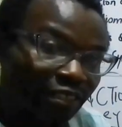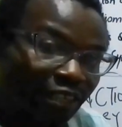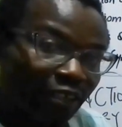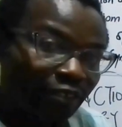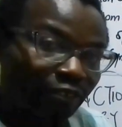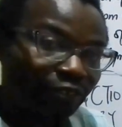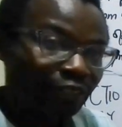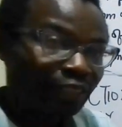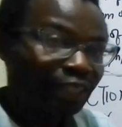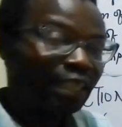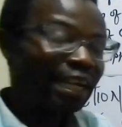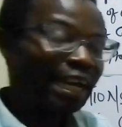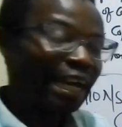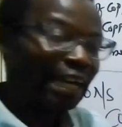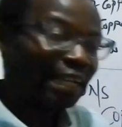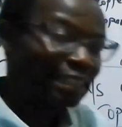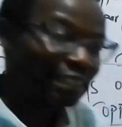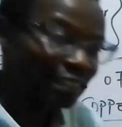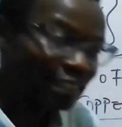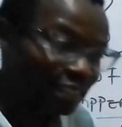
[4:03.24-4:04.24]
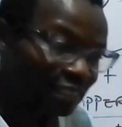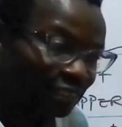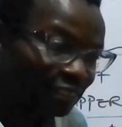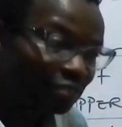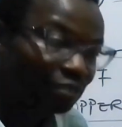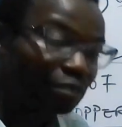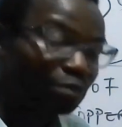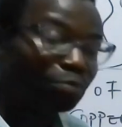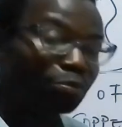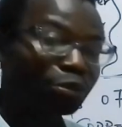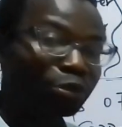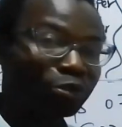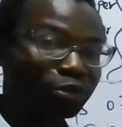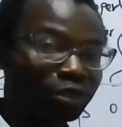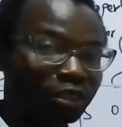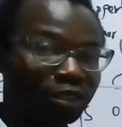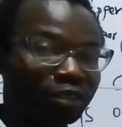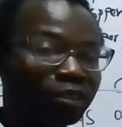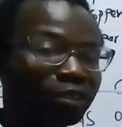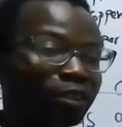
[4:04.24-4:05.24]
down and then the
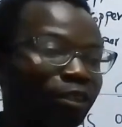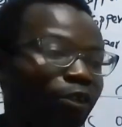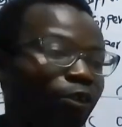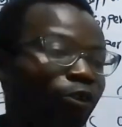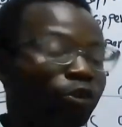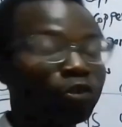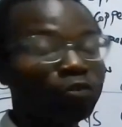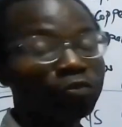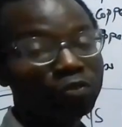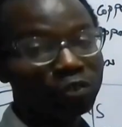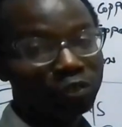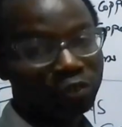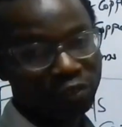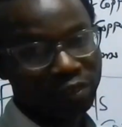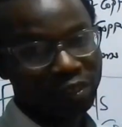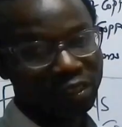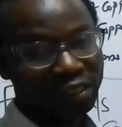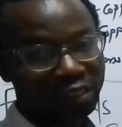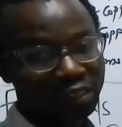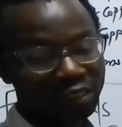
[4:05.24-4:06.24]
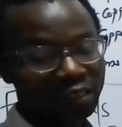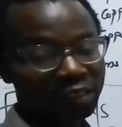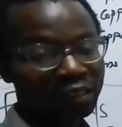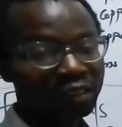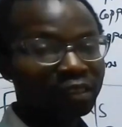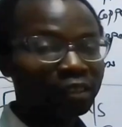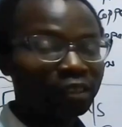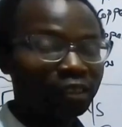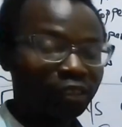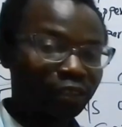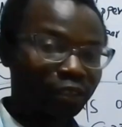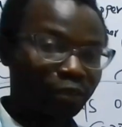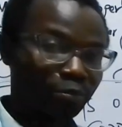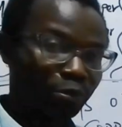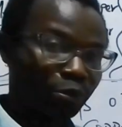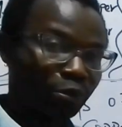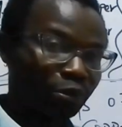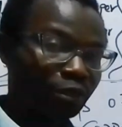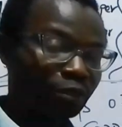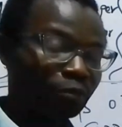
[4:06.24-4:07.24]
rebuilding of nutrients in the
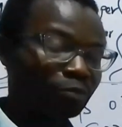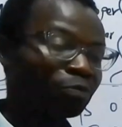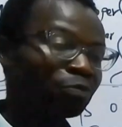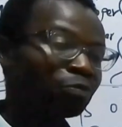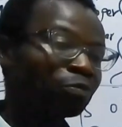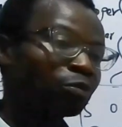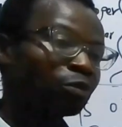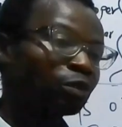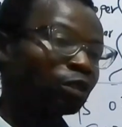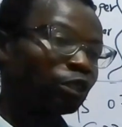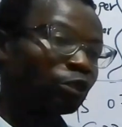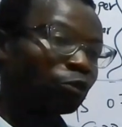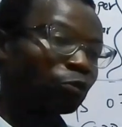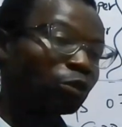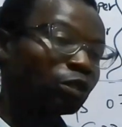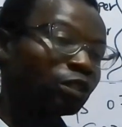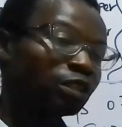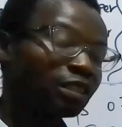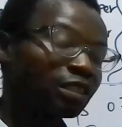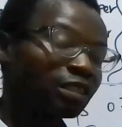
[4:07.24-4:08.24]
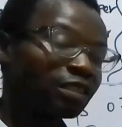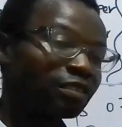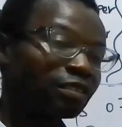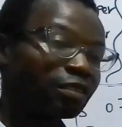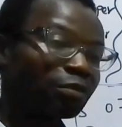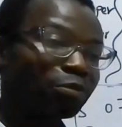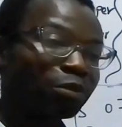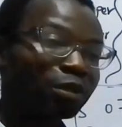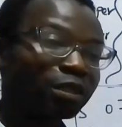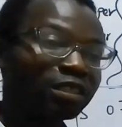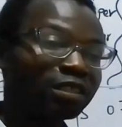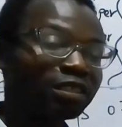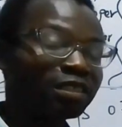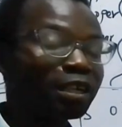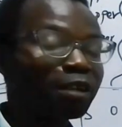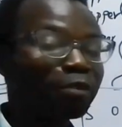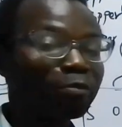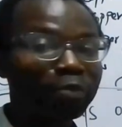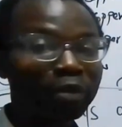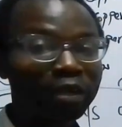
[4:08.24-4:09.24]
body. In which case, the breaking
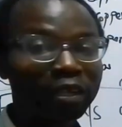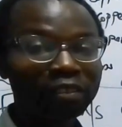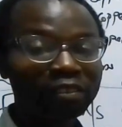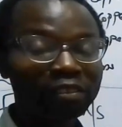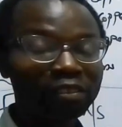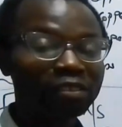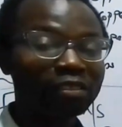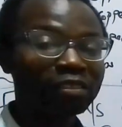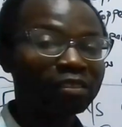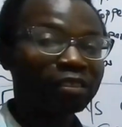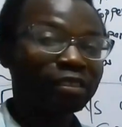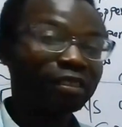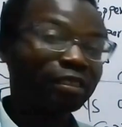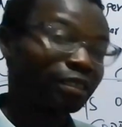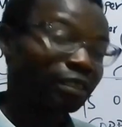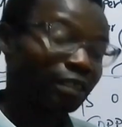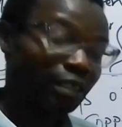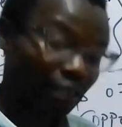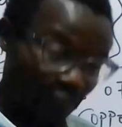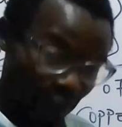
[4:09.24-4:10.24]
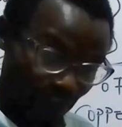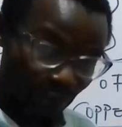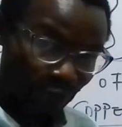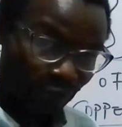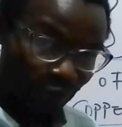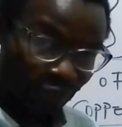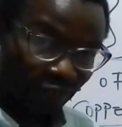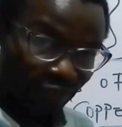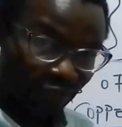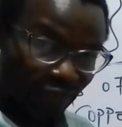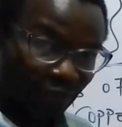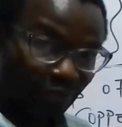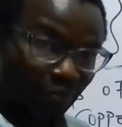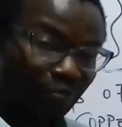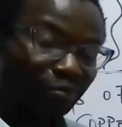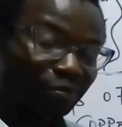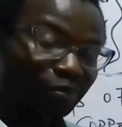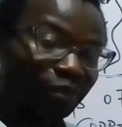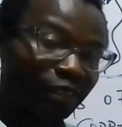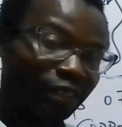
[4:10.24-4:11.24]
down part is the
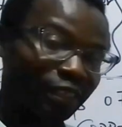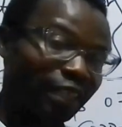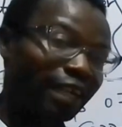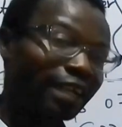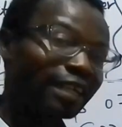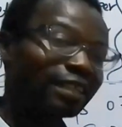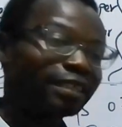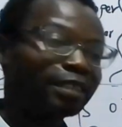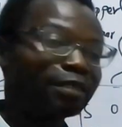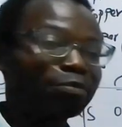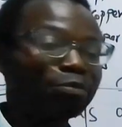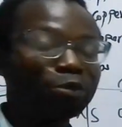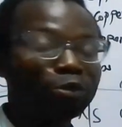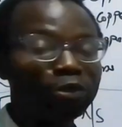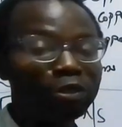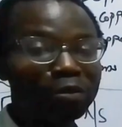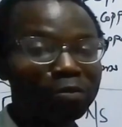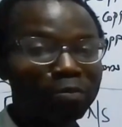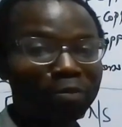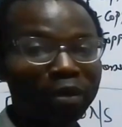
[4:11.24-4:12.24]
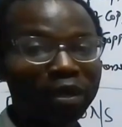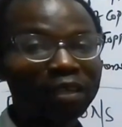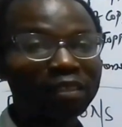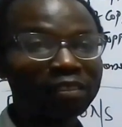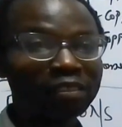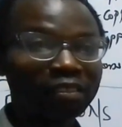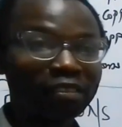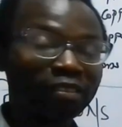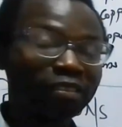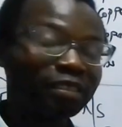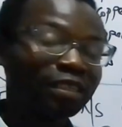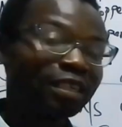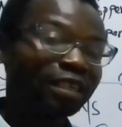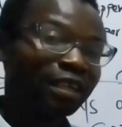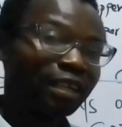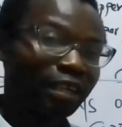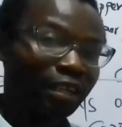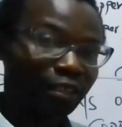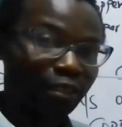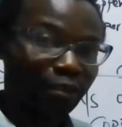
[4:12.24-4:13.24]
catabolism and the building part is
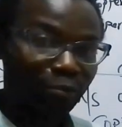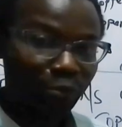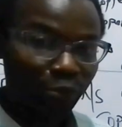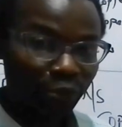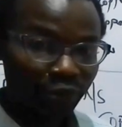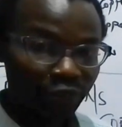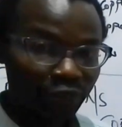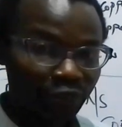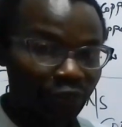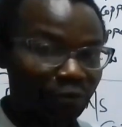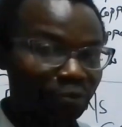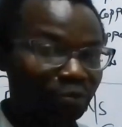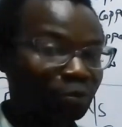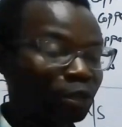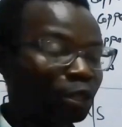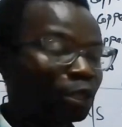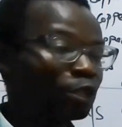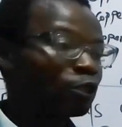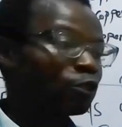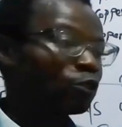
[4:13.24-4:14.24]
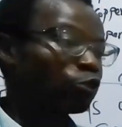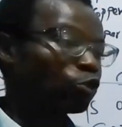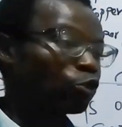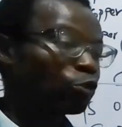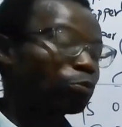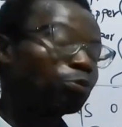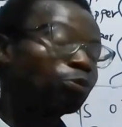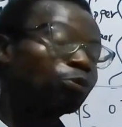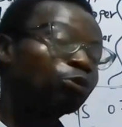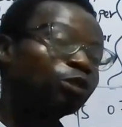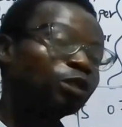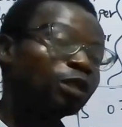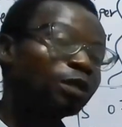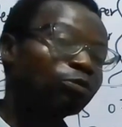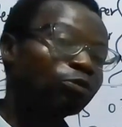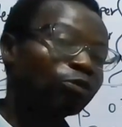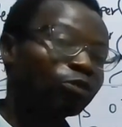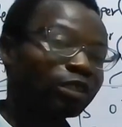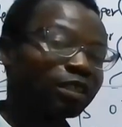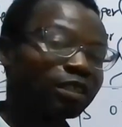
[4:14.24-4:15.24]
anabolism. So put
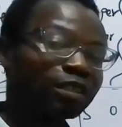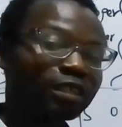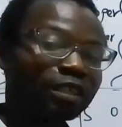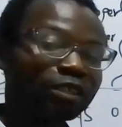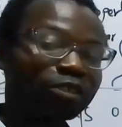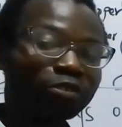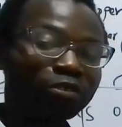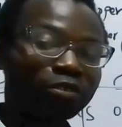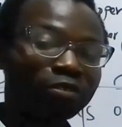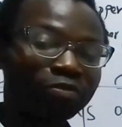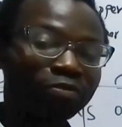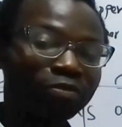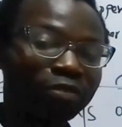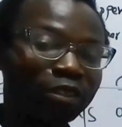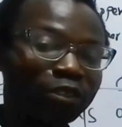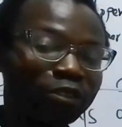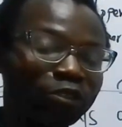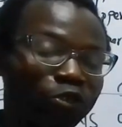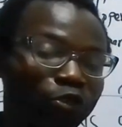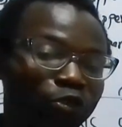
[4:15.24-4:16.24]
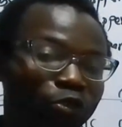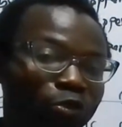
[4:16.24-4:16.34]
them together, you're referring